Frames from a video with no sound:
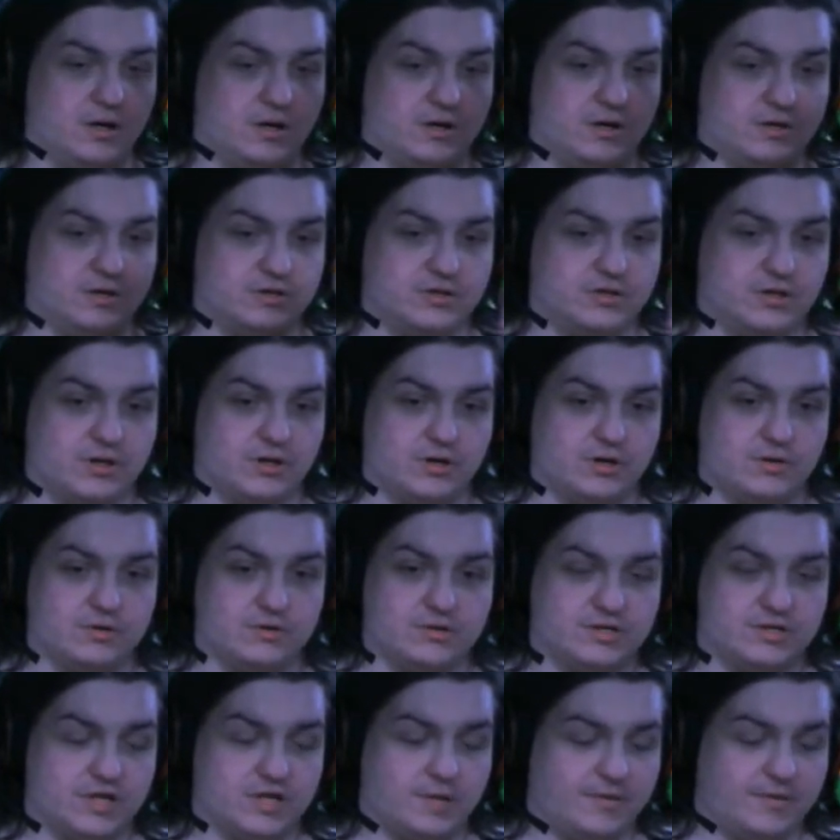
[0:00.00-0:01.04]
So,
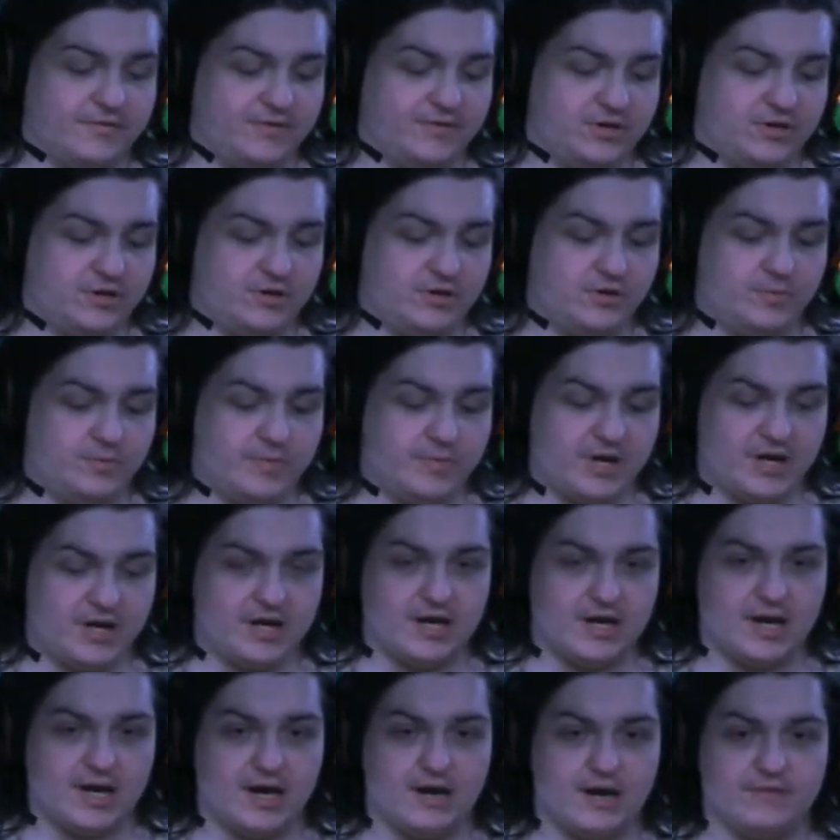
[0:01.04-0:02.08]
some of you may
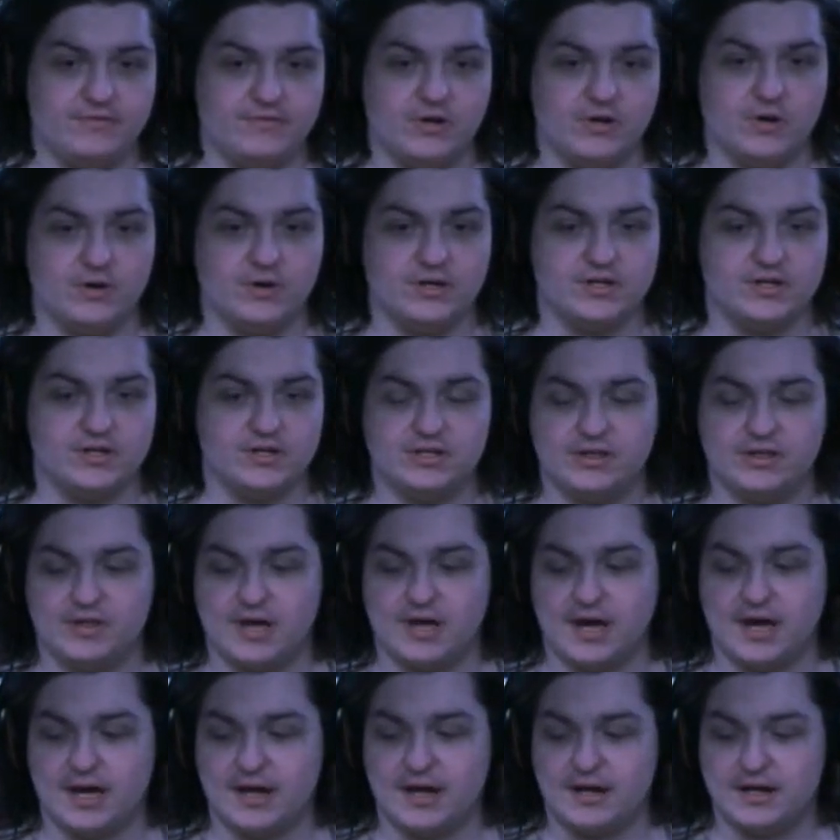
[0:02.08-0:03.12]
have noticed
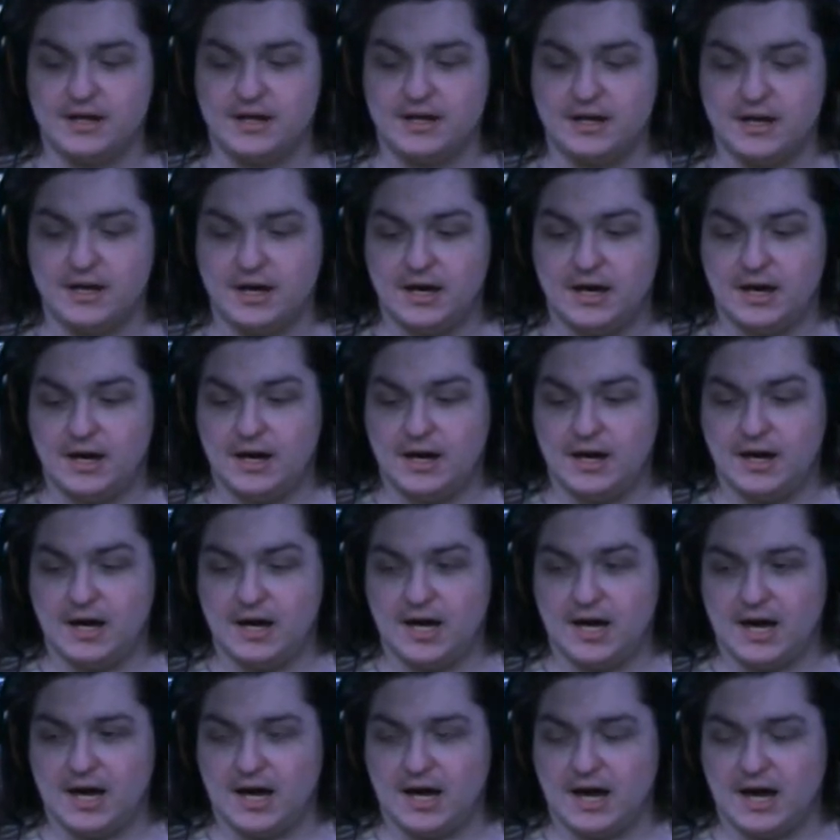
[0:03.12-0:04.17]
that
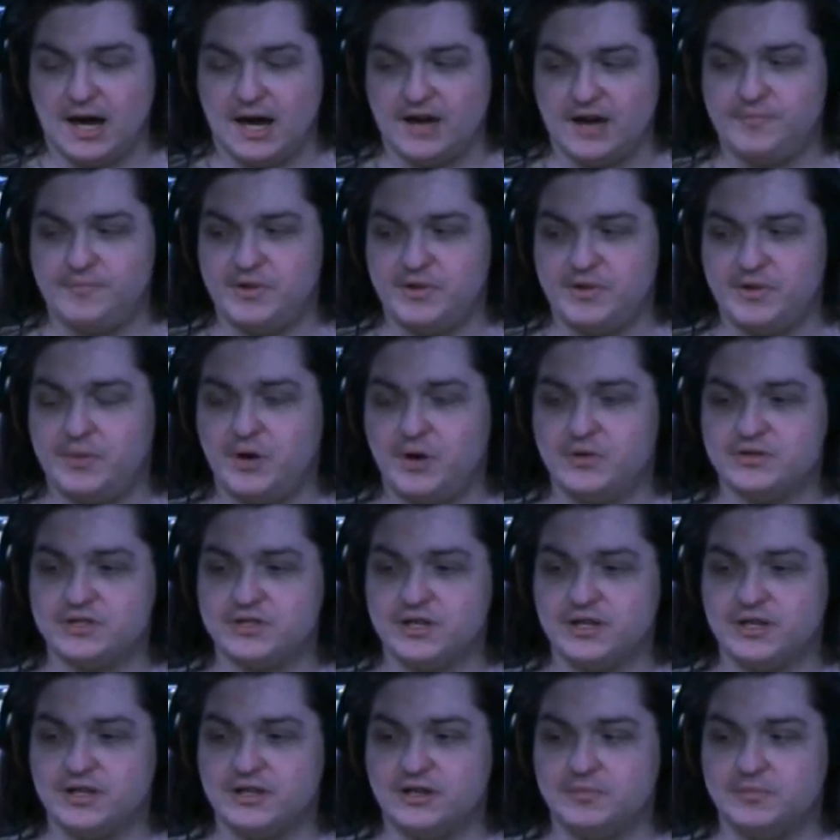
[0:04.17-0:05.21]
I've been posting
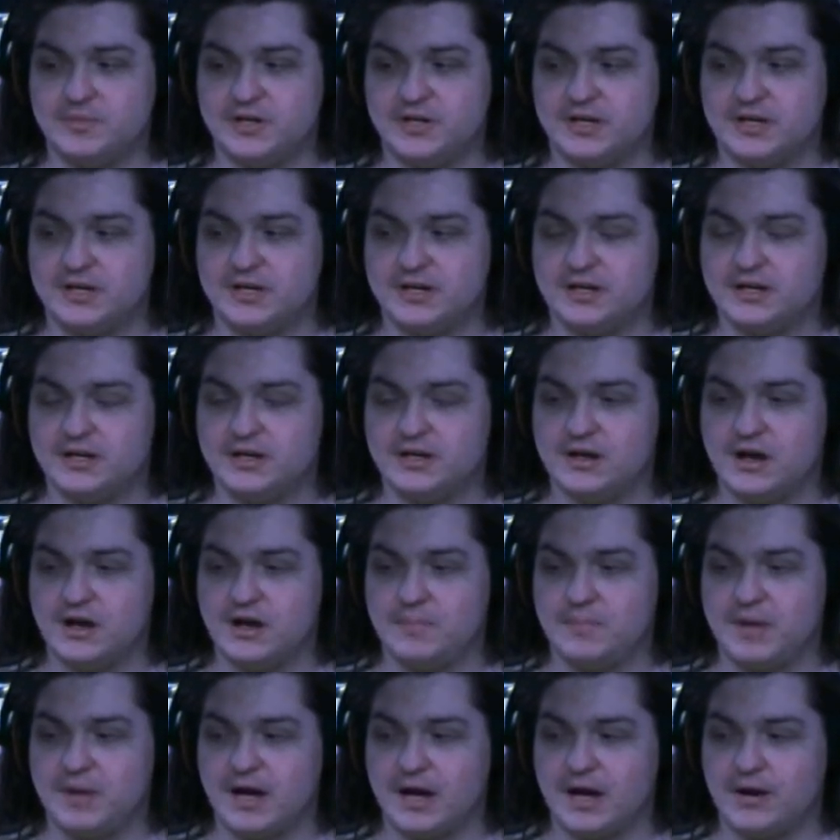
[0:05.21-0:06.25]
a little bit
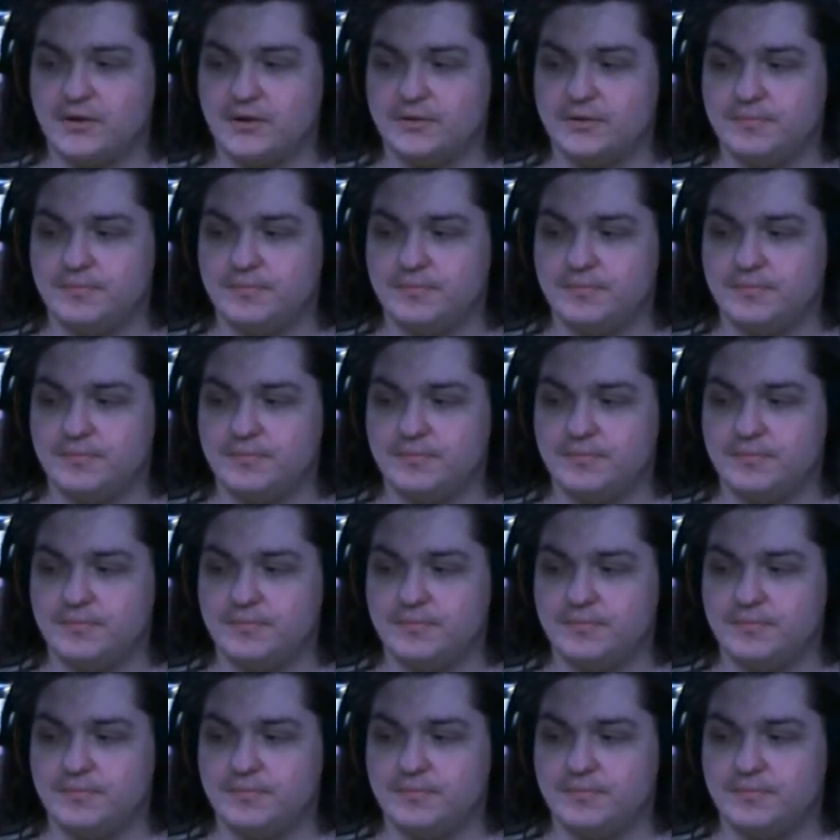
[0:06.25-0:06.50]
about